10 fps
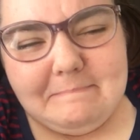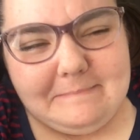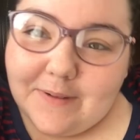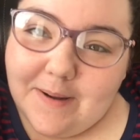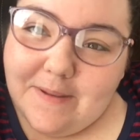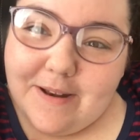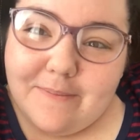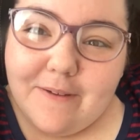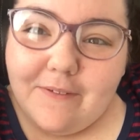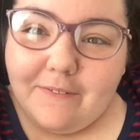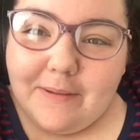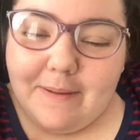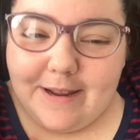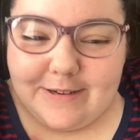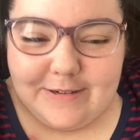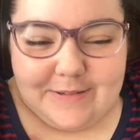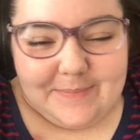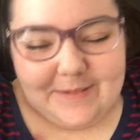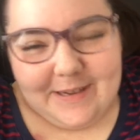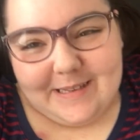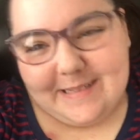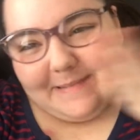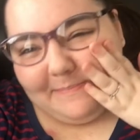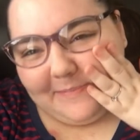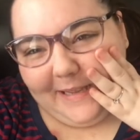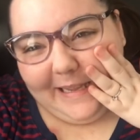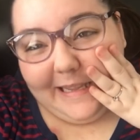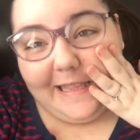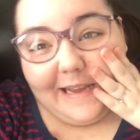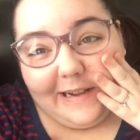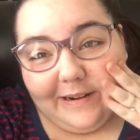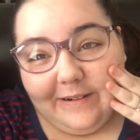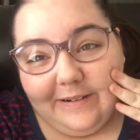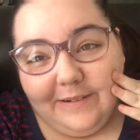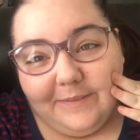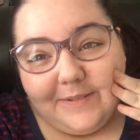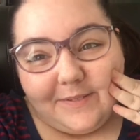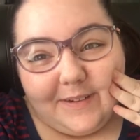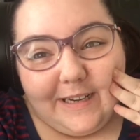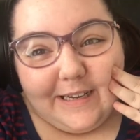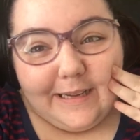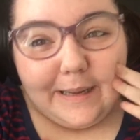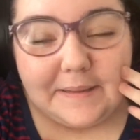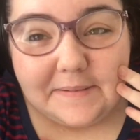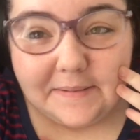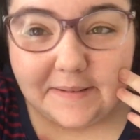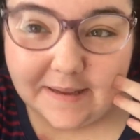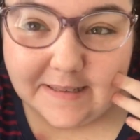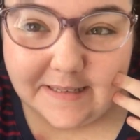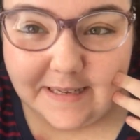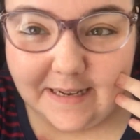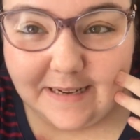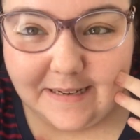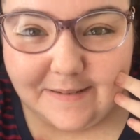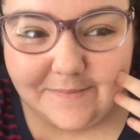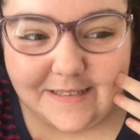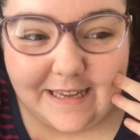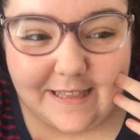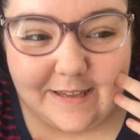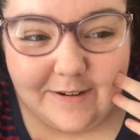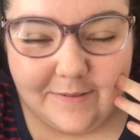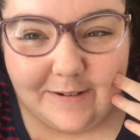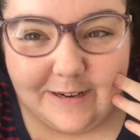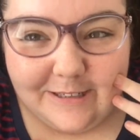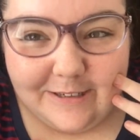That's where I'm getting my 50 pages, because your girl was reading Sexy Times at the Karate